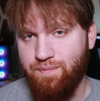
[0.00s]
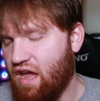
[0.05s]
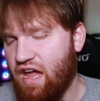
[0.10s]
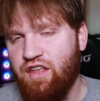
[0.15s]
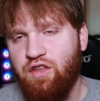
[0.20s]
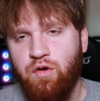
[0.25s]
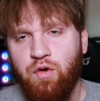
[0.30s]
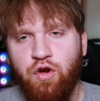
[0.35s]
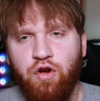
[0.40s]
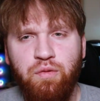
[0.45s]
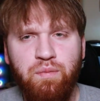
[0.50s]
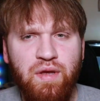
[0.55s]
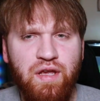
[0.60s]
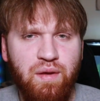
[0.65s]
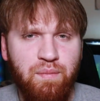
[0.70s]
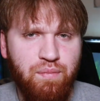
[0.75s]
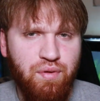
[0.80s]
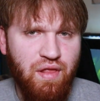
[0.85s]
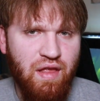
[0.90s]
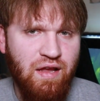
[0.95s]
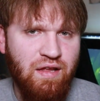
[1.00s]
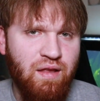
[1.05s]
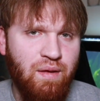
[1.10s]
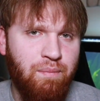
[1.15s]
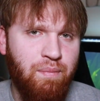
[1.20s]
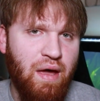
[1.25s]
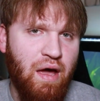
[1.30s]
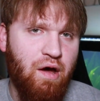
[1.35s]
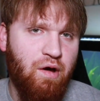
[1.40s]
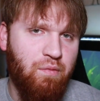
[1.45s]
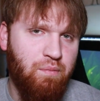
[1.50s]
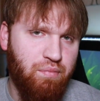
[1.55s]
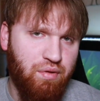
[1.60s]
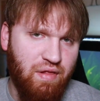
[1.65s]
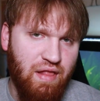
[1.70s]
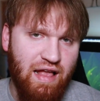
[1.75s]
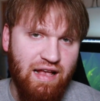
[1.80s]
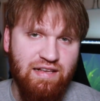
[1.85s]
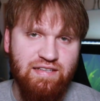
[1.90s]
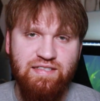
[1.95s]
And you heard me complain about
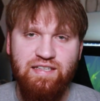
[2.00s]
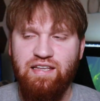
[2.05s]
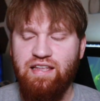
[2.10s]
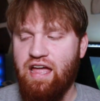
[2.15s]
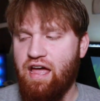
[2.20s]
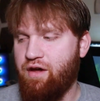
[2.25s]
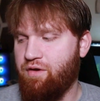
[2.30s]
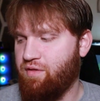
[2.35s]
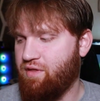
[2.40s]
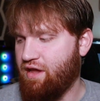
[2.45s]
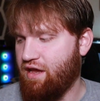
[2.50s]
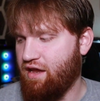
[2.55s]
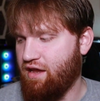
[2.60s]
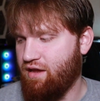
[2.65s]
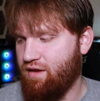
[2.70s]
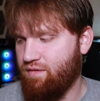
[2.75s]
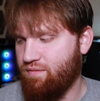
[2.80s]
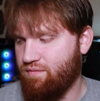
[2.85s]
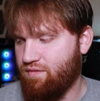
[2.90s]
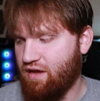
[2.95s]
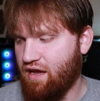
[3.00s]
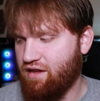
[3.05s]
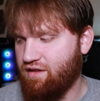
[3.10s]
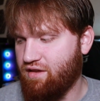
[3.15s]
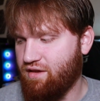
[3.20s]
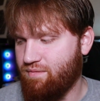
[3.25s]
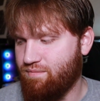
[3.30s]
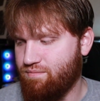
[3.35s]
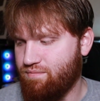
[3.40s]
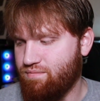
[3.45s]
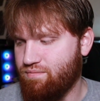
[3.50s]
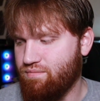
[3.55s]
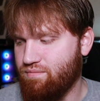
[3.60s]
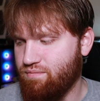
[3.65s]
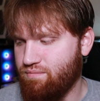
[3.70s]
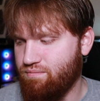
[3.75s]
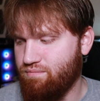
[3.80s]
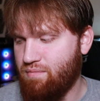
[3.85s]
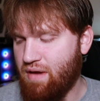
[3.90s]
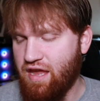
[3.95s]
Plex and how they kind of
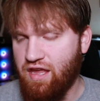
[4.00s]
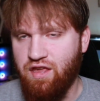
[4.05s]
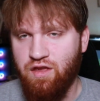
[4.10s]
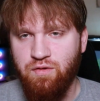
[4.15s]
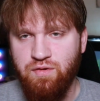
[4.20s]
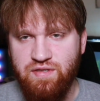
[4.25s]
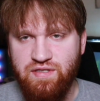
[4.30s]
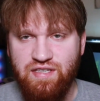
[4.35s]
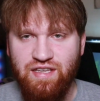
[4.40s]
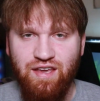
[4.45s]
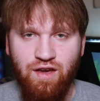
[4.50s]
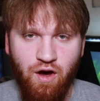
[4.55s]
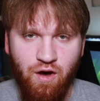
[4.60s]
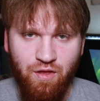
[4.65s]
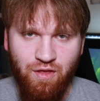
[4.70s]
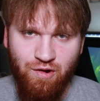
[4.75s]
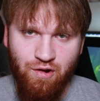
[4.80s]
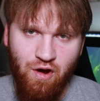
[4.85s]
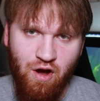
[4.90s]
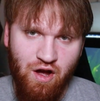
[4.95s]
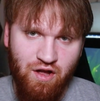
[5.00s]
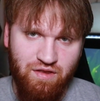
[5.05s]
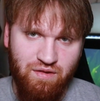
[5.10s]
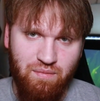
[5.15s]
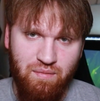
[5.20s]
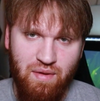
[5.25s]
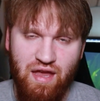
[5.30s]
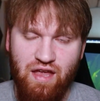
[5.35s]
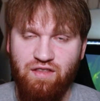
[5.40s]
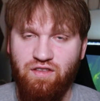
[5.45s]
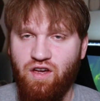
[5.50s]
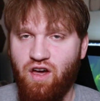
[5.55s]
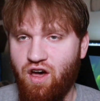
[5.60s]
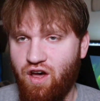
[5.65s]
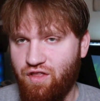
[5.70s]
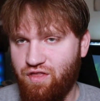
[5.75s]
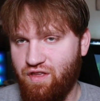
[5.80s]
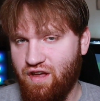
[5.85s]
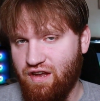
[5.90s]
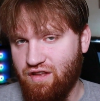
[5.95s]
make you see all their on-demand
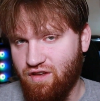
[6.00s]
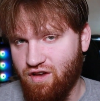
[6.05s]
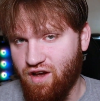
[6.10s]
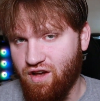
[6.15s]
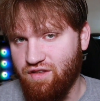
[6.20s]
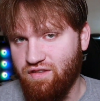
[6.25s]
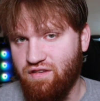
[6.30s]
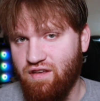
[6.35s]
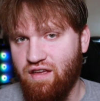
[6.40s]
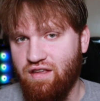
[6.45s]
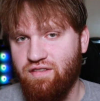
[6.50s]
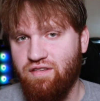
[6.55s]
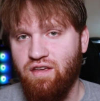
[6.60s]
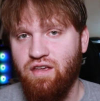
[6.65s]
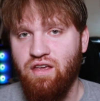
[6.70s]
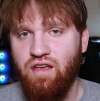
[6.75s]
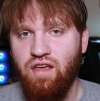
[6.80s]
online content.